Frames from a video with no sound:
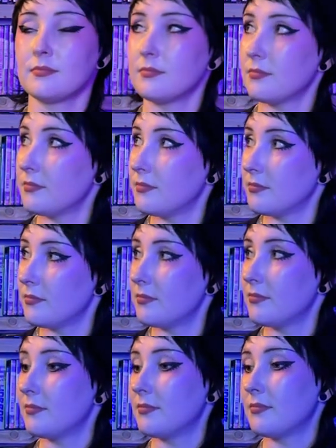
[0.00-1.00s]

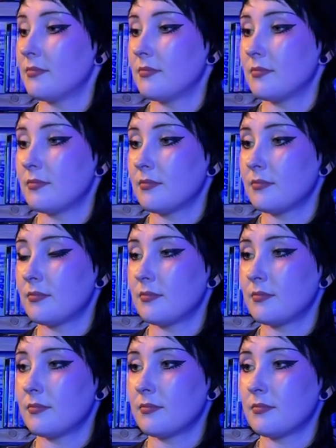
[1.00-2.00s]

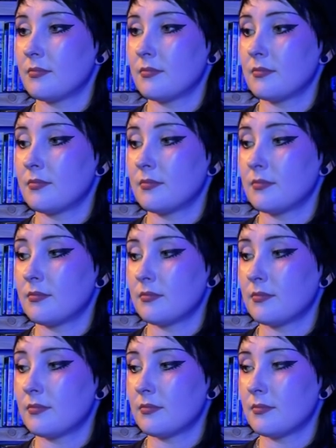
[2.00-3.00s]

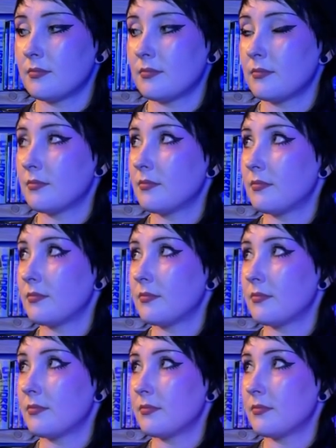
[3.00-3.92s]
The person shown says nothing.